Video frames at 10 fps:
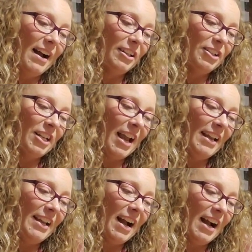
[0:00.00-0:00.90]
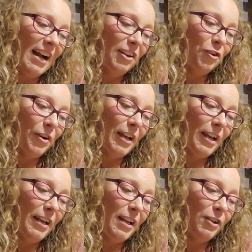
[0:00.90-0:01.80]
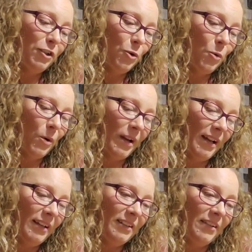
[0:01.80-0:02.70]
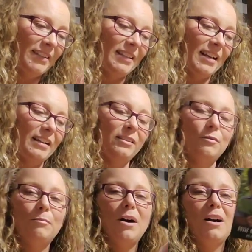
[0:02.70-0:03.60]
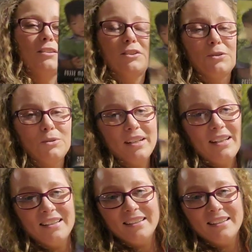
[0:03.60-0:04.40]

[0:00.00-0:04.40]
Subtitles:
Shanghai green choy. So it's like a little bok choy.